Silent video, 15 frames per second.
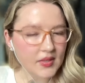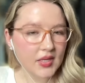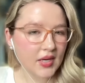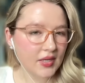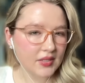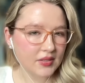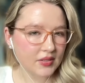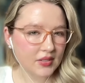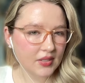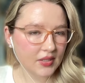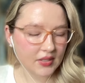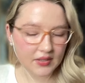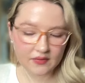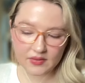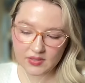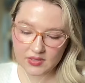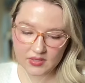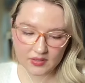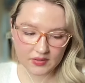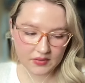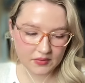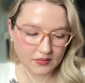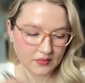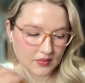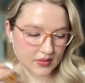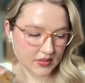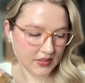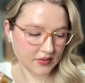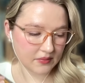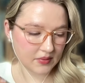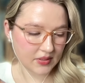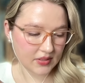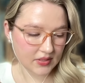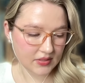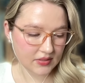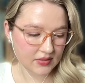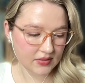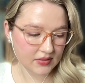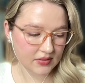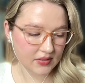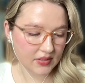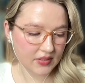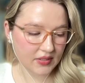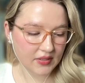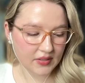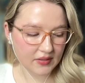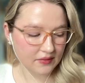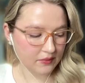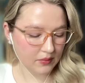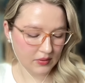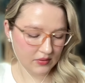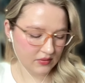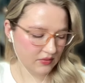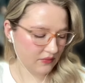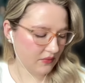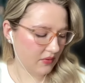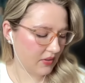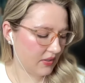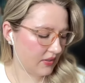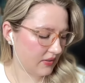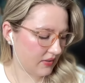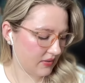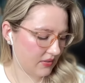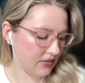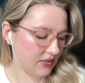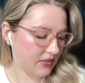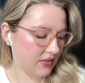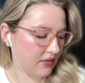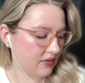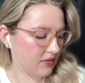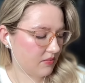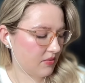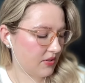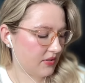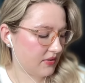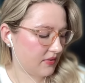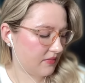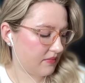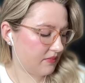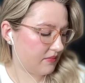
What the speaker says: I could not even tell you what this, I didn't have words for it. Let's see, I'll spray some.